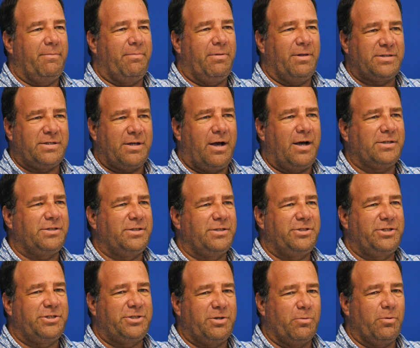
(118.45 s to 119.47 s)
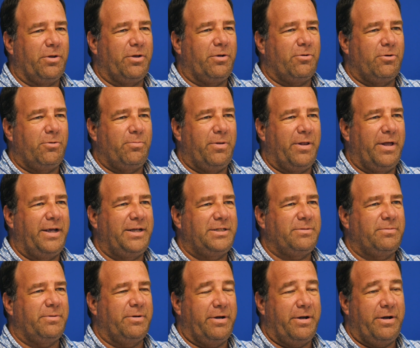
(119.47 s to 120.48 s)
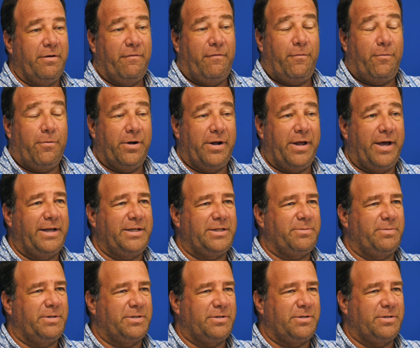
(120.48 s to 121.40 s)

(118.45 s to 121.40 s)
And plus, Austin's just a really cool place. We were here 4 nights.